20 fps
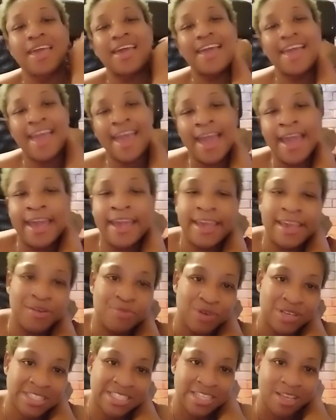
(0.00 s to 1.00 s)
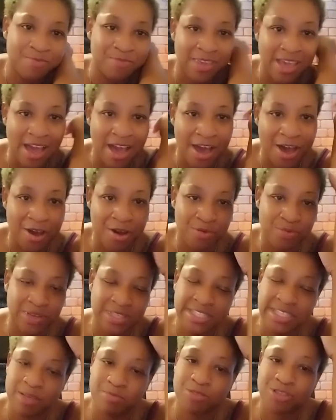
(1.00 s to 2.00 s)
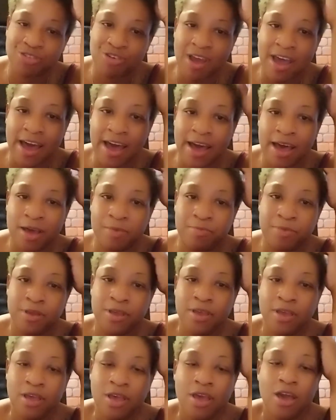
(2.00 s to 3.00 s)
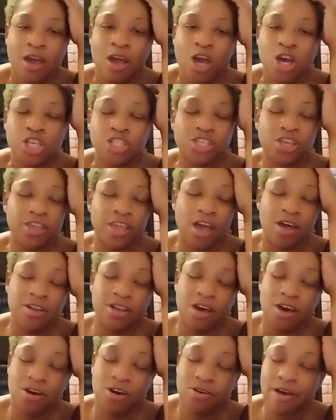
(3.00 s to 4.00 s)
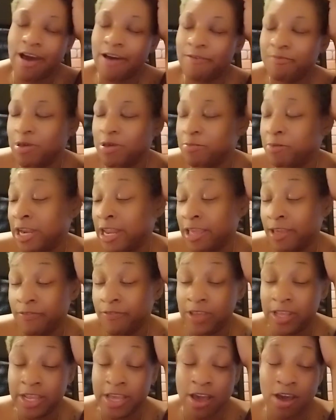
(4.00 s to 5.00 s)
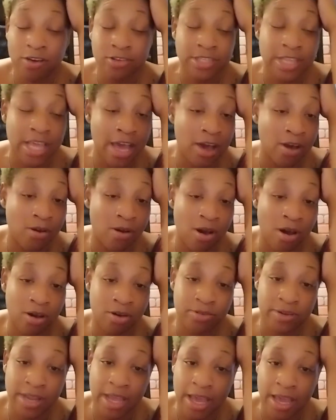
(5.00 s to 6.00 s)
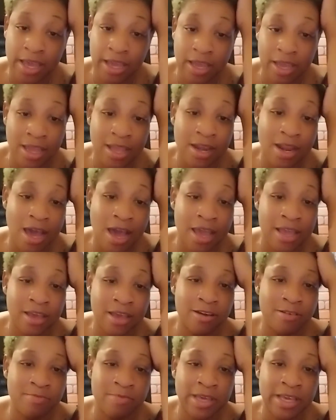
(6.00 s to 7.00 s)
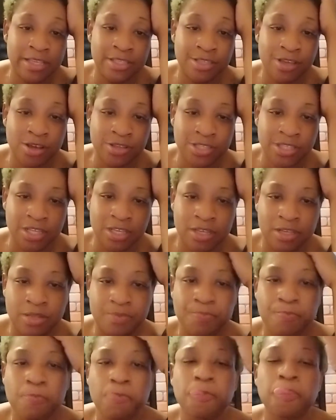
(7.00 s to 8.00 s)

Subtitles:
Hey, what's up, y'all? What's up, tribe? So y'all know I've been putting videos out all day and I am exhausted.